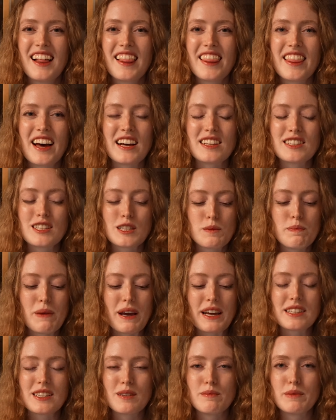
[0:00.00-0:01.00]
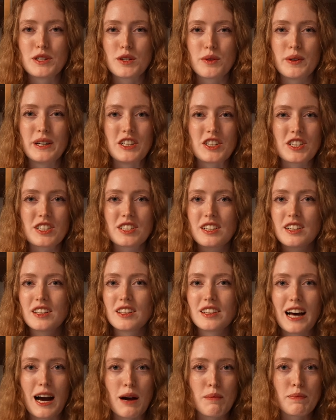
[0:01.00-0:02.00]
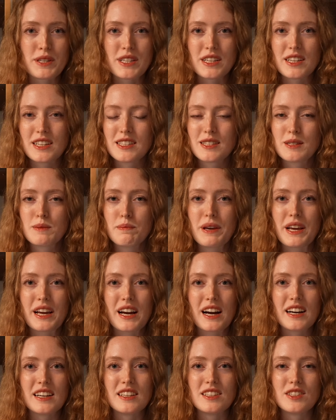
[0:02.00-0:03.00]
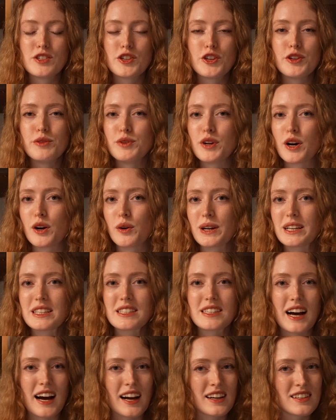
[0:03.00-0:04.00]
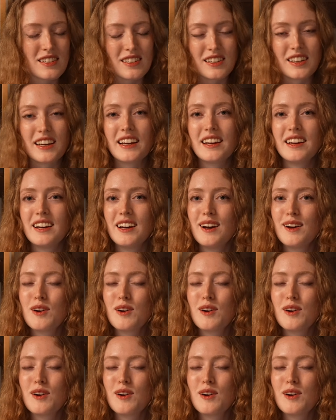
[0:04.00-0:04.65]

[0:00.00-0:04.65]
that space in between just collapses because you know exactly